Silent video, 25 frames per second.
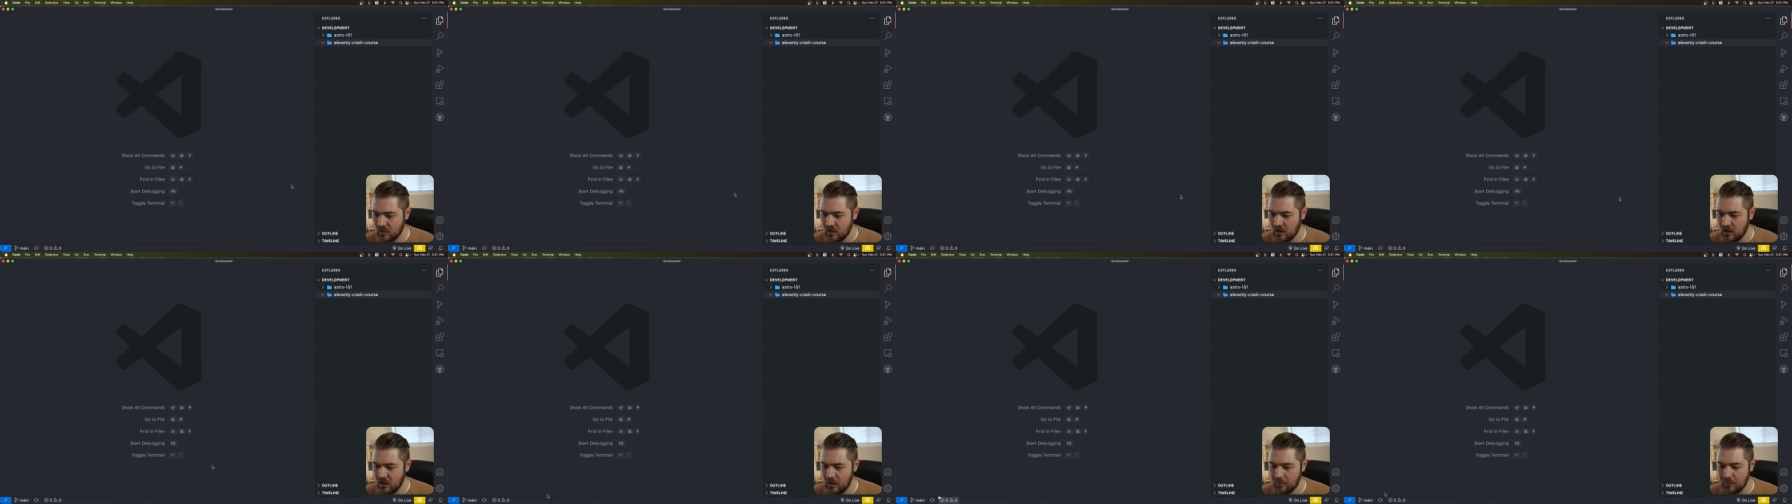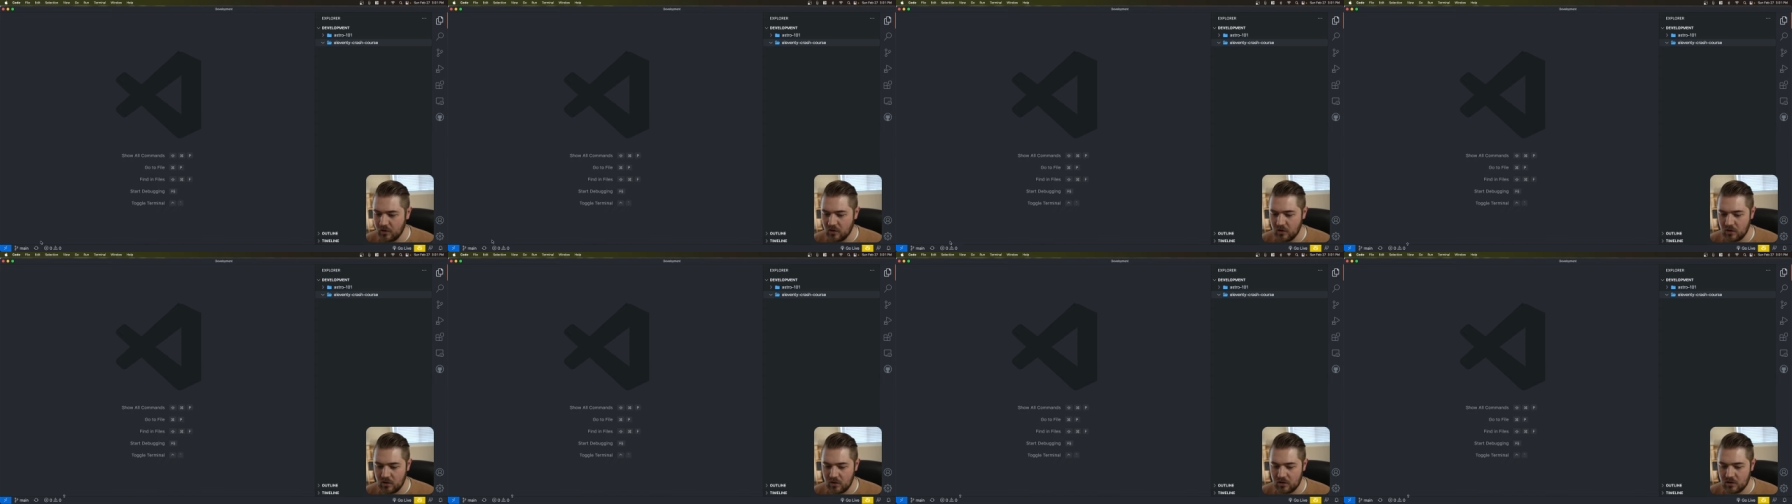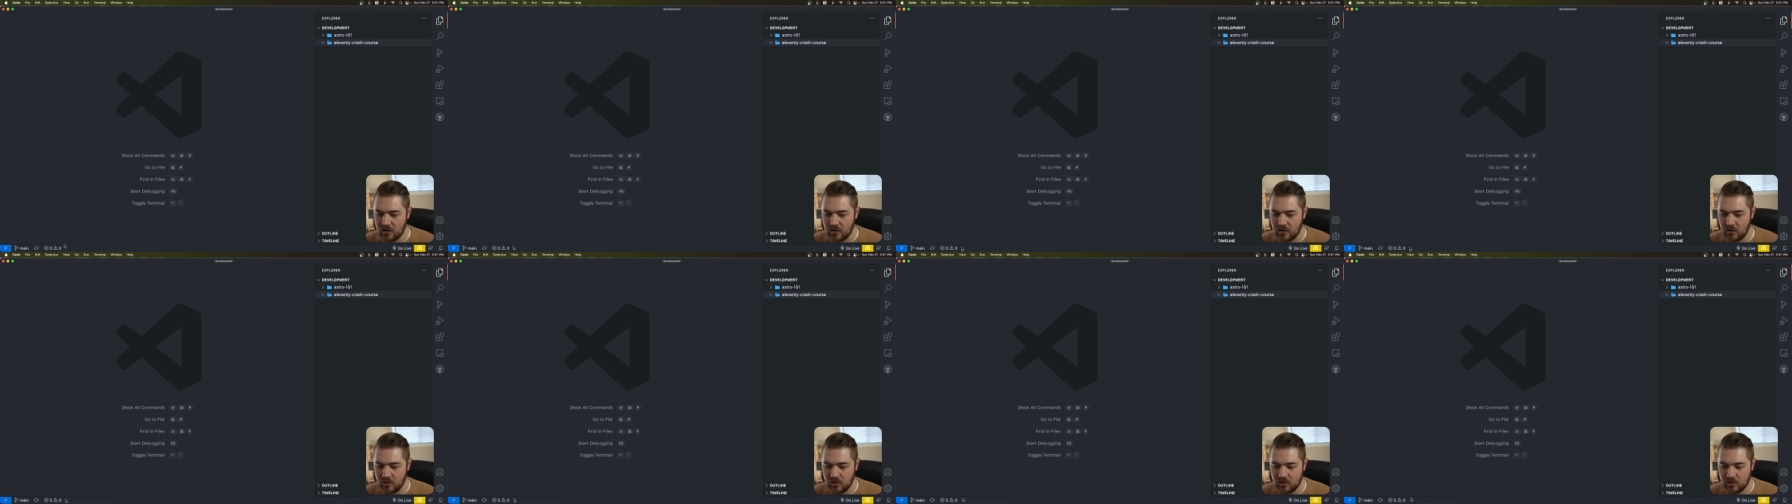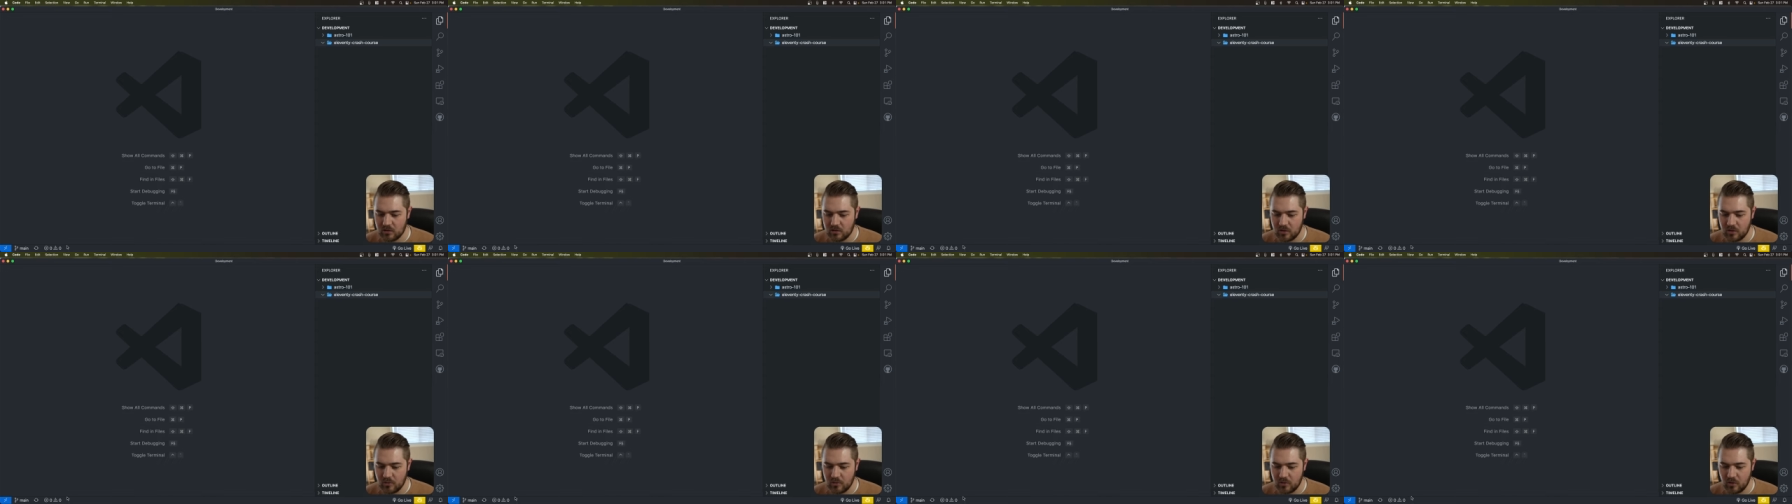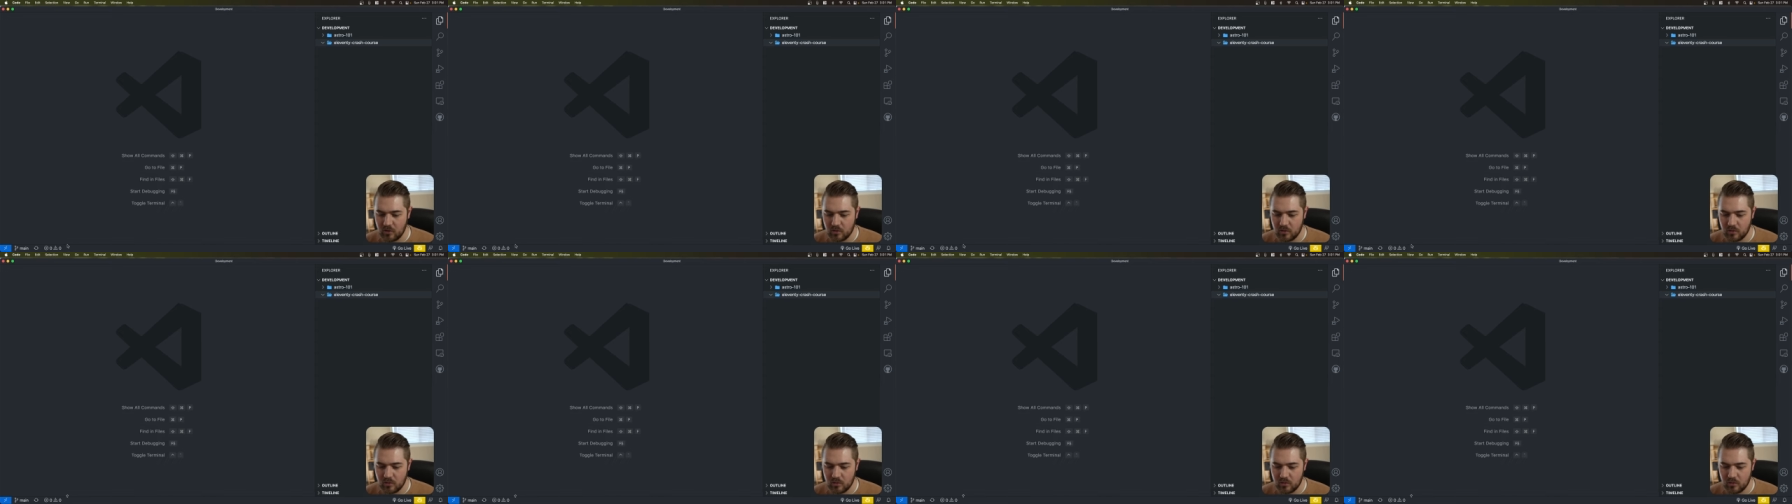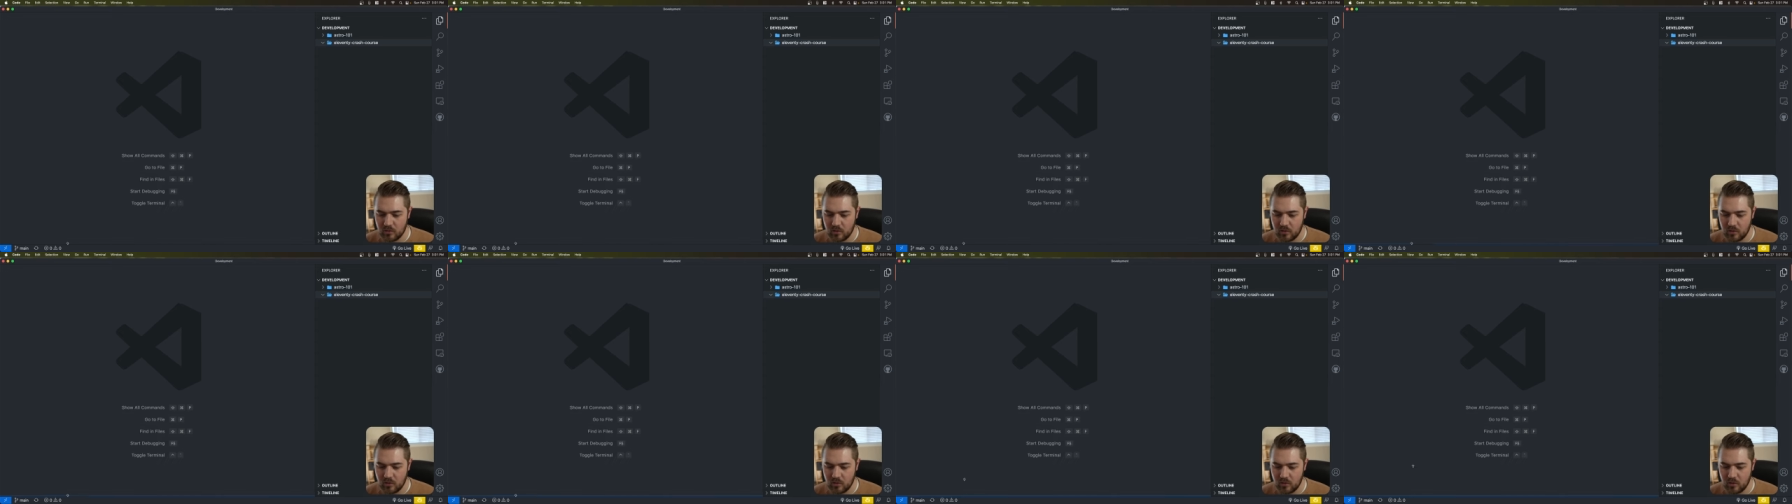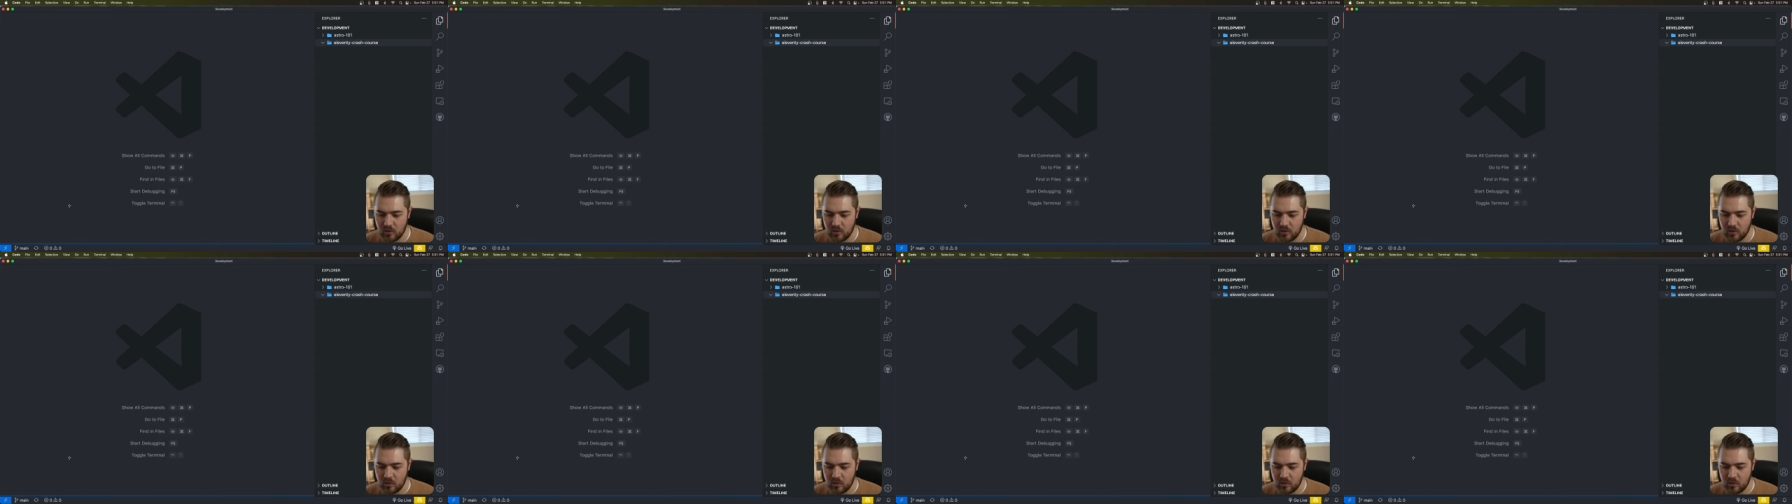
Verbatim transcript: I'm going to go ahead and kill the terminal real